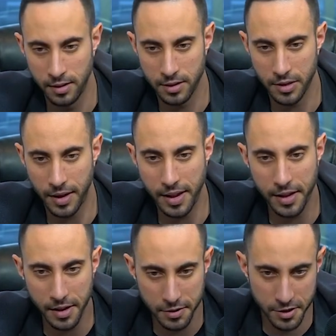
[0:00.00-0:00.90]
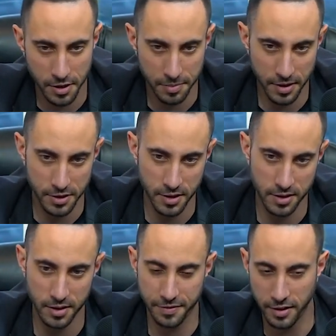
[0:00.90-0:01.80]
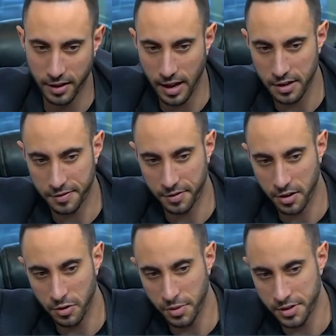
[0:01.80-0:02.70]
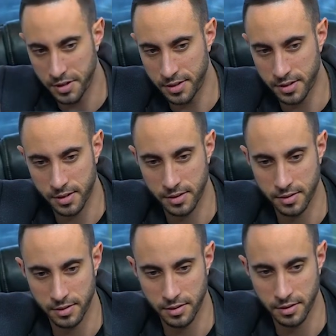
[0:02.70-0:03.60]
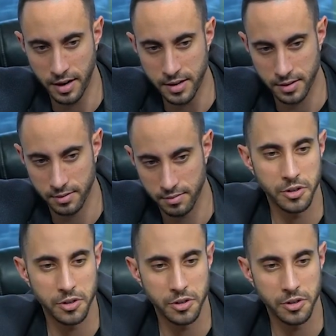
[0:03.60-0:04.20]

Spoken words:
So a huge jump in adjusted free cash flow, which is great.